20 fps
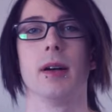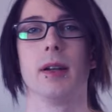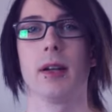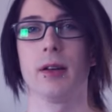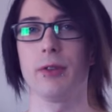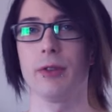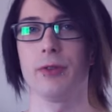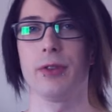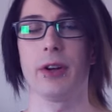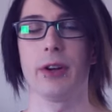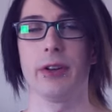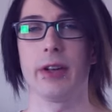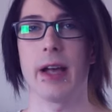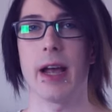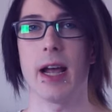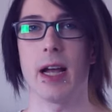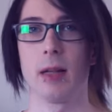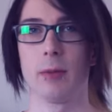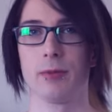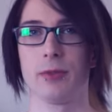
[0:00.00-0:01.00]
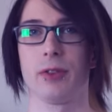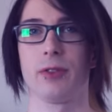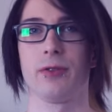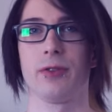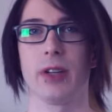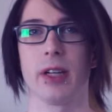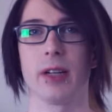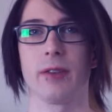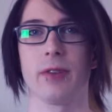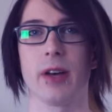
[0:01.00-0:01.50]
Another very helpful
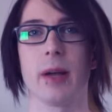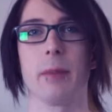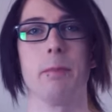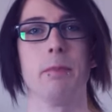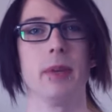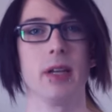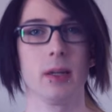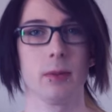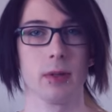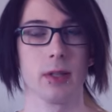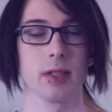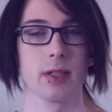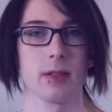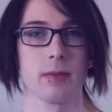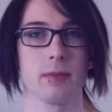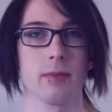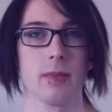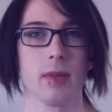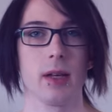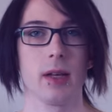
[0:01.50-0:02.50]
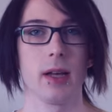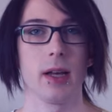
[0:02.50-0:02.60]
thing that minimalism